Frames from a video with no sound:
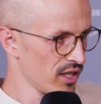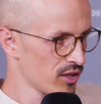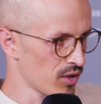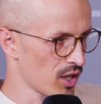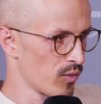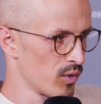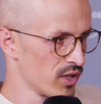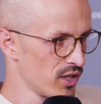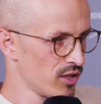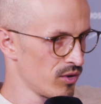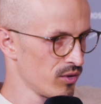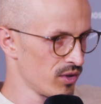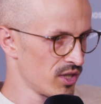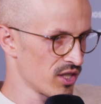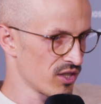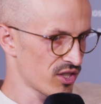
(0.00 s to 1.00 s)
So I wanted
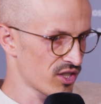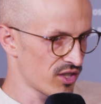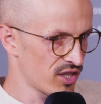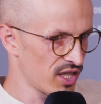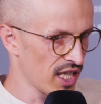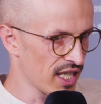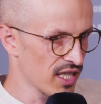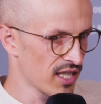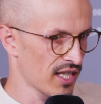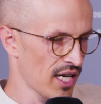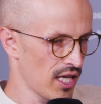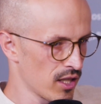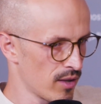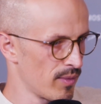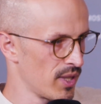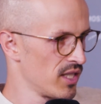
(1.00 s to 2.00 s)
to just take
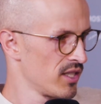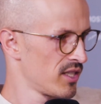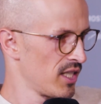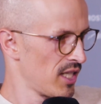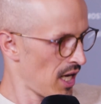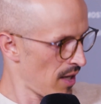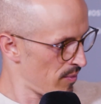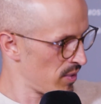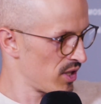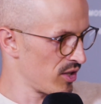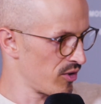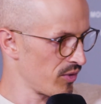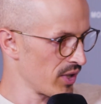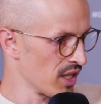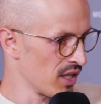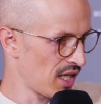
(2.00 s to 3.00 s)
elements that happened in
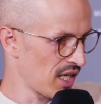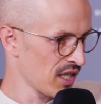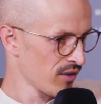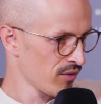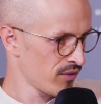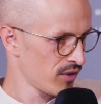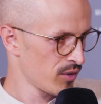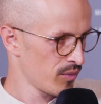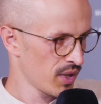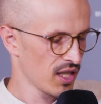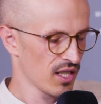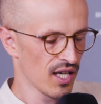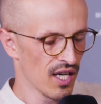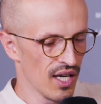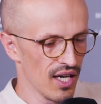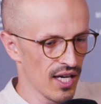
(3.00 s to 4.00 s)
real life to me,
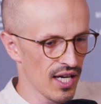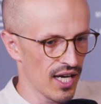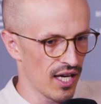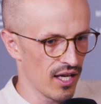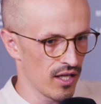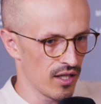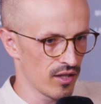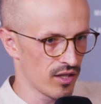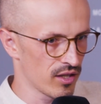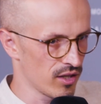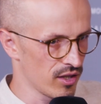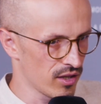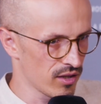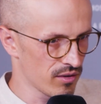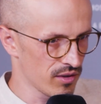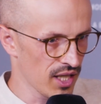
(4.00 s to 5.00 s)
and
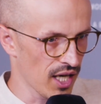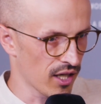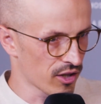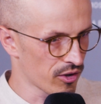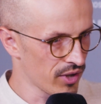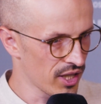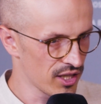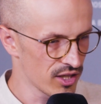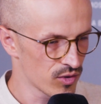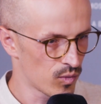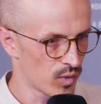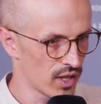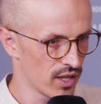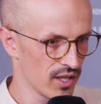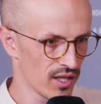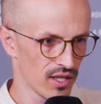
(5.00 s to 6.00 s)
uh, yeah, create this
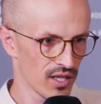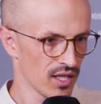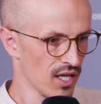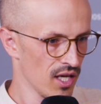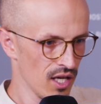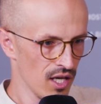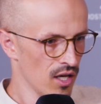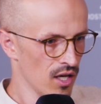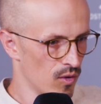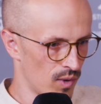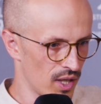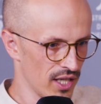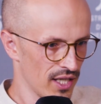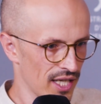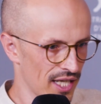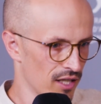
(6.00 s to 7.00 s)
one
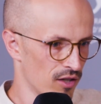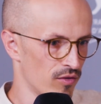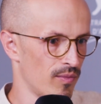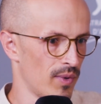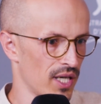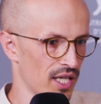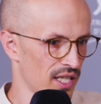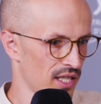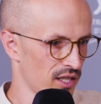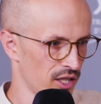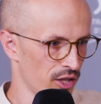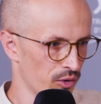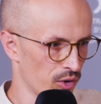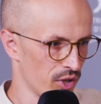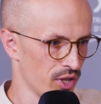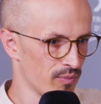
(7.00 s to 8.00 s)
one day of my
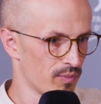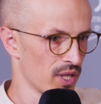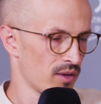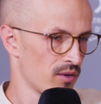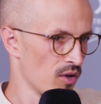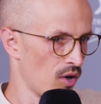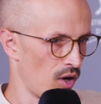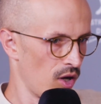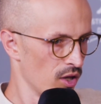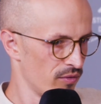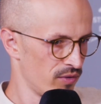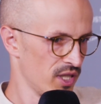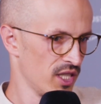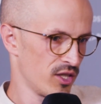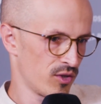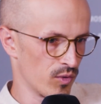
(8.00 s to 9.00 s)
heroine. But all of
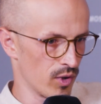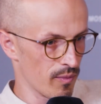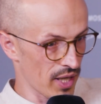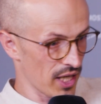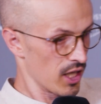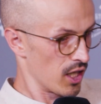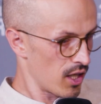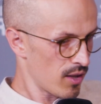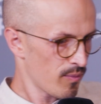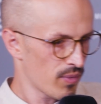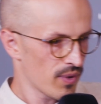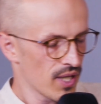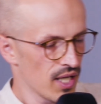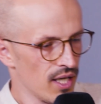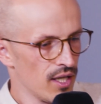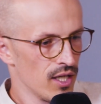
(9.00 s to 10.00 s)
these were made up
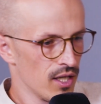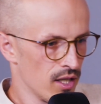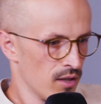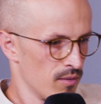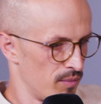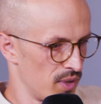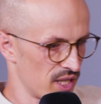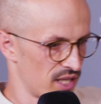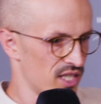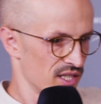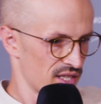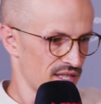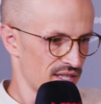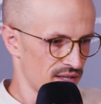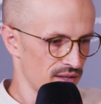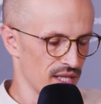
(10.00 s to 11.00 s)
but
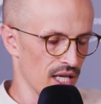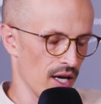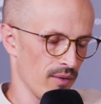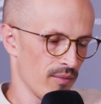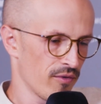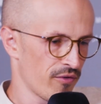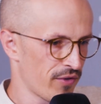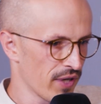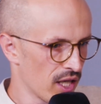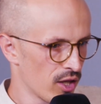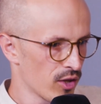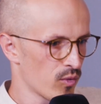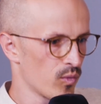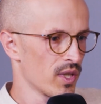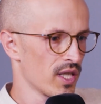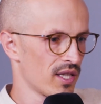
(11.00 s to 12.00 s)
just yeah
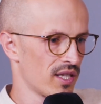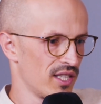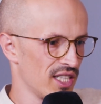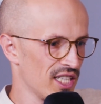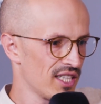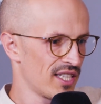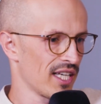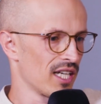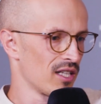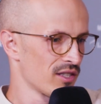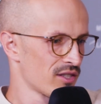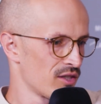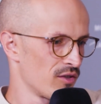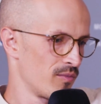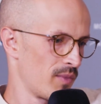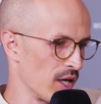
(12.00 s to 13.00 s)
filled with
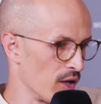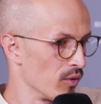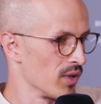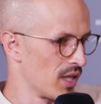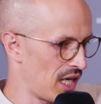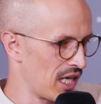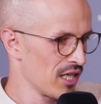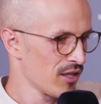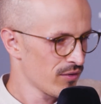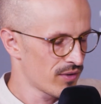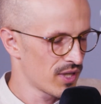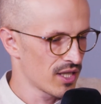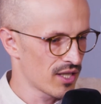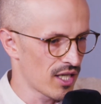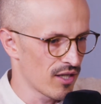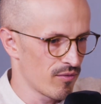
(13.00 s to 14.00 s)
details of my own life
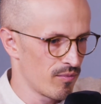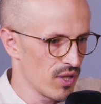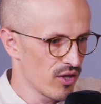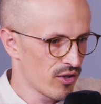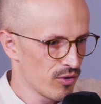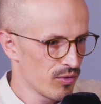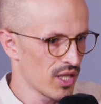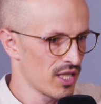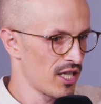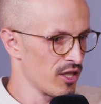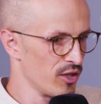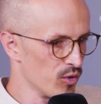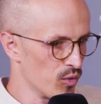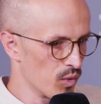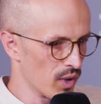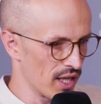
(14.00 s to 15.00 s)
that i've been through that i
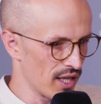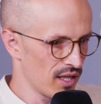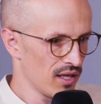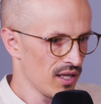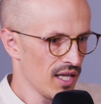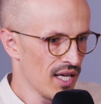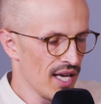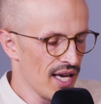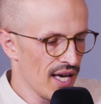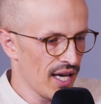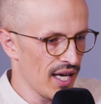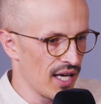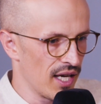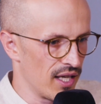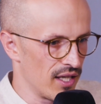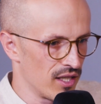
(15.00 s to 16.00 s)
knew well
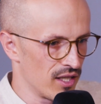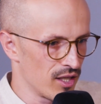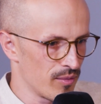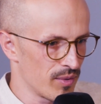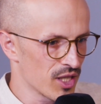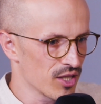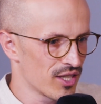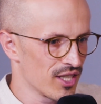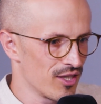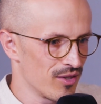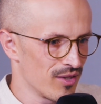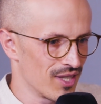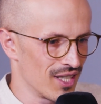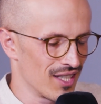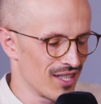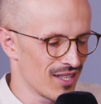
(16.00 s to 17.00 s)
and uh, because
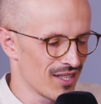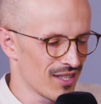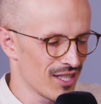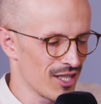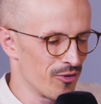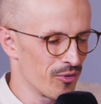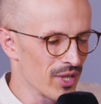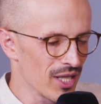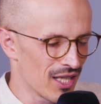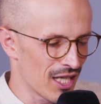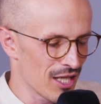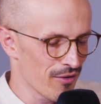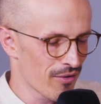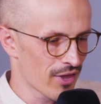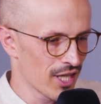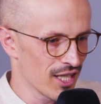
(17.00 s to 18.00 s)
in uh, in real
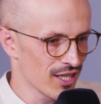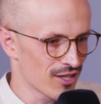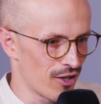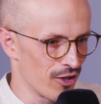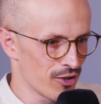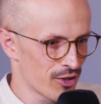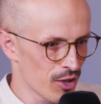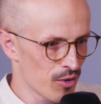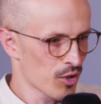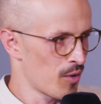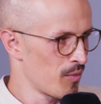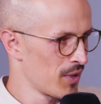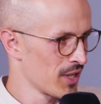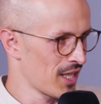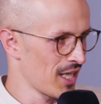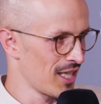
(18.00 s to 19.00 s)
life things are so
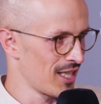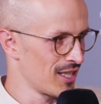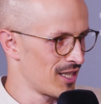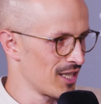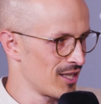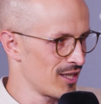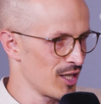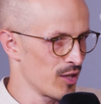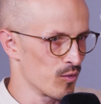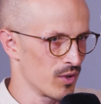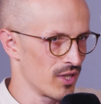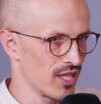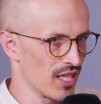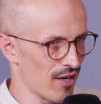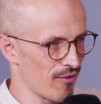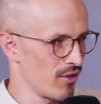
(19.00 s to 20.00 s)
complicated that it would
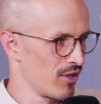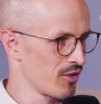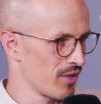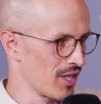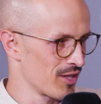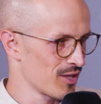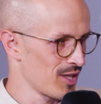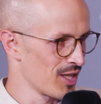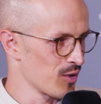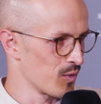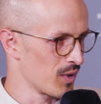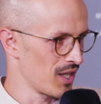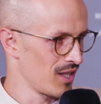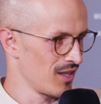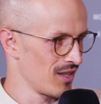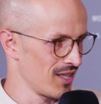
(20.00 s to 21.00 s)
never translate
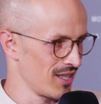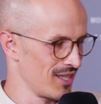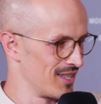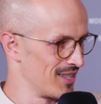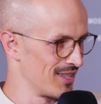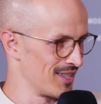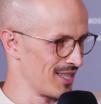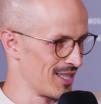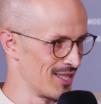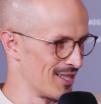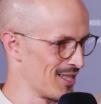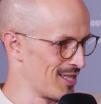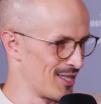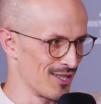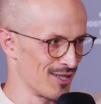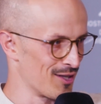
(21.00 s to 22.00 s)
well in, in
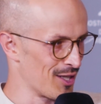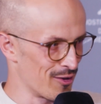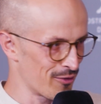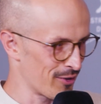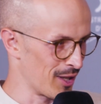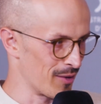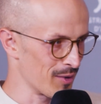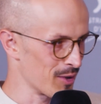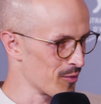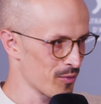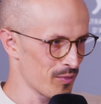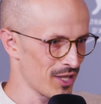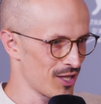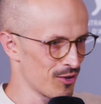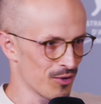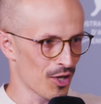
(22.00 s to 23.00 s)
in in film it would
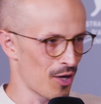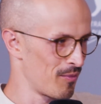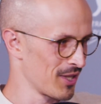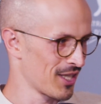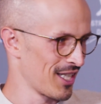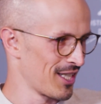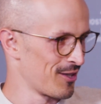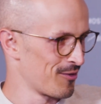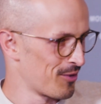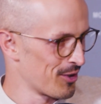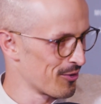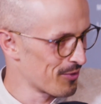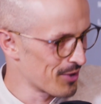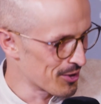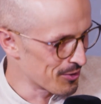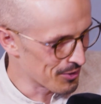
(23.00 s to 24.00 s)
be too complicated for the
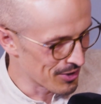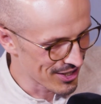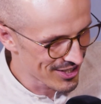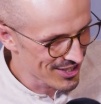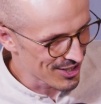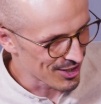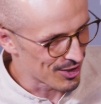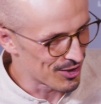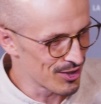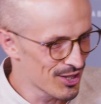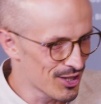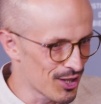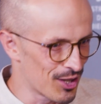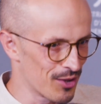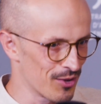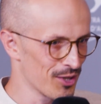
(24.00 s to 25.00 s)
viewers so
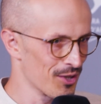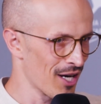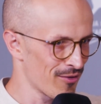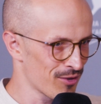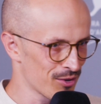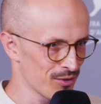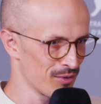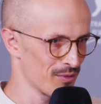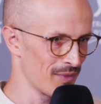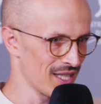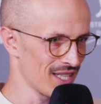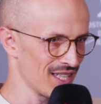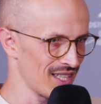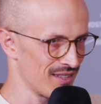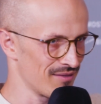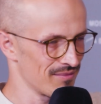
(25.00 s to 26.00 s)
so you have to make
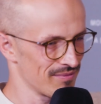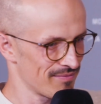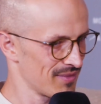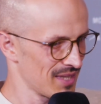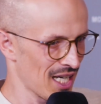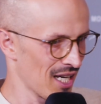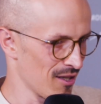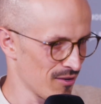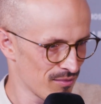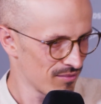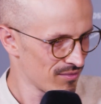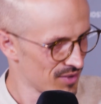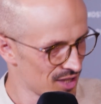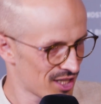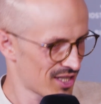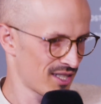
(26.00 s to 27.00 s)
it yeah
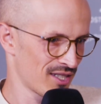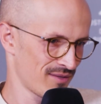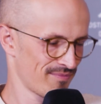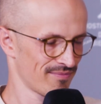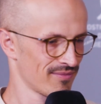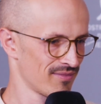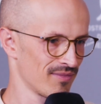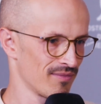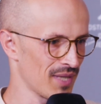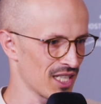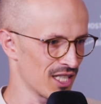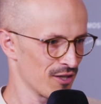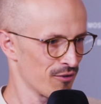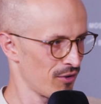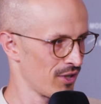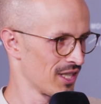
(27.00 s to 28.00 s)
just make it
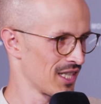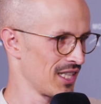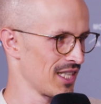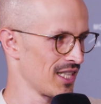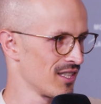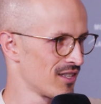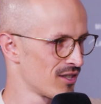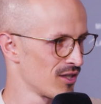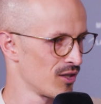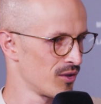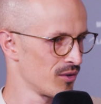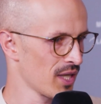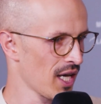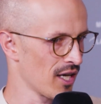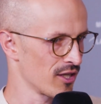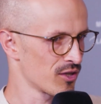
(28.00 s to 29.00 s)
differently so
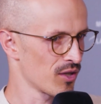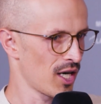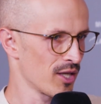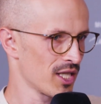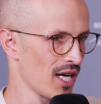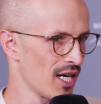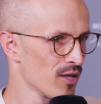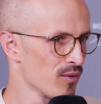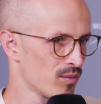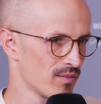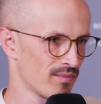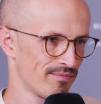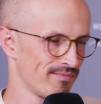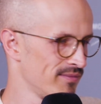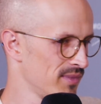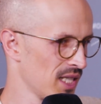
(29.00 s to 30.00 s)
yeah so i, I
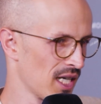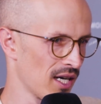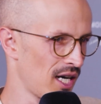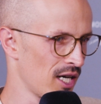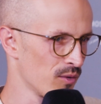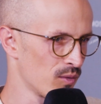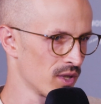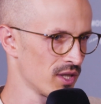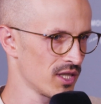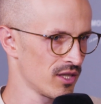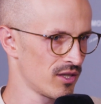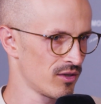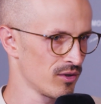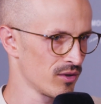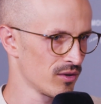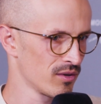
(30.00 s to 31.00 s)
yeah i wanted
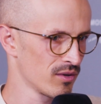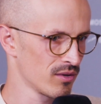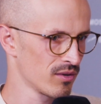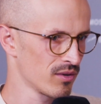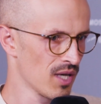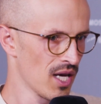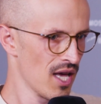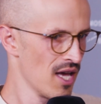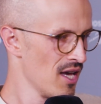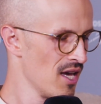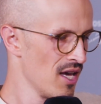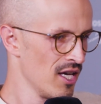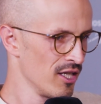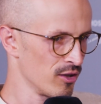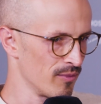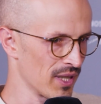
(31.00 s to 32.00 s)
to
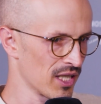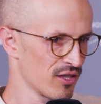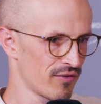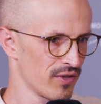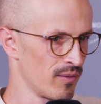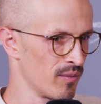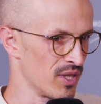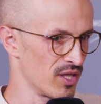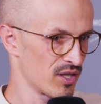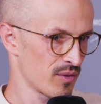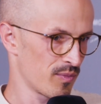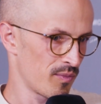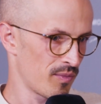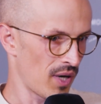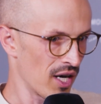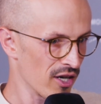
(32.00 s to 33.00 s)
to make this film
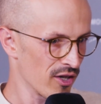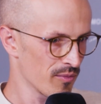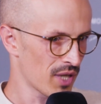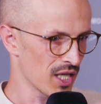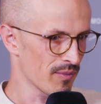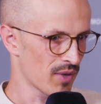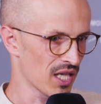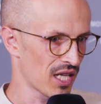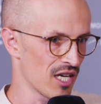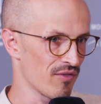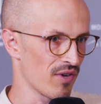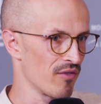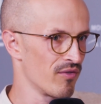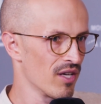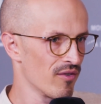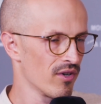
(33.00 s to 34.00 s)
inspired by my life.
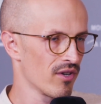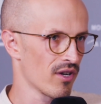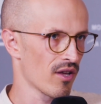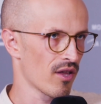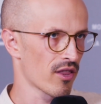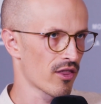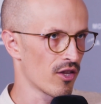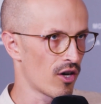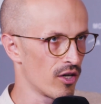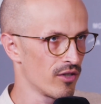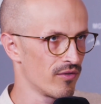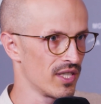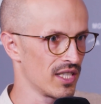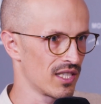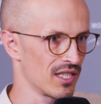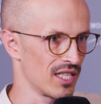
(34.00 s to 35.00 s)
I've never thought of
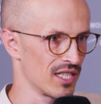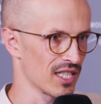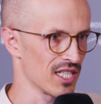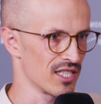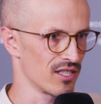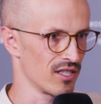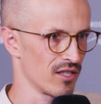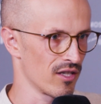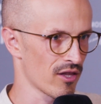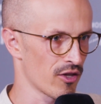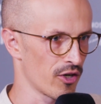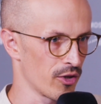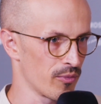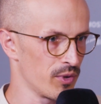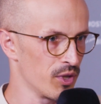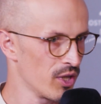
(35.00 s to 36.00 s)
it like as a
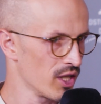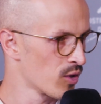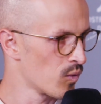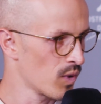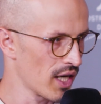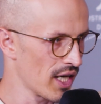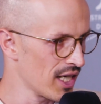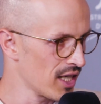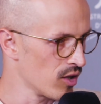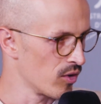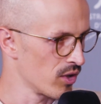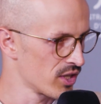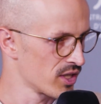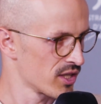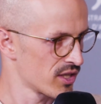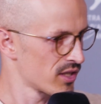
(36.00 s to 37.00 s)
therapeutic way or
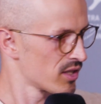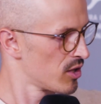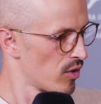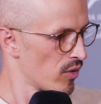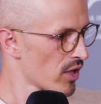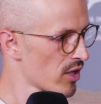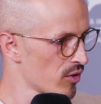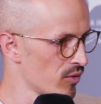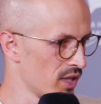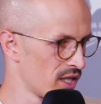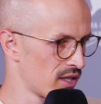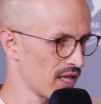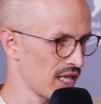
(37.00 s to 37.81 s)
just going through it.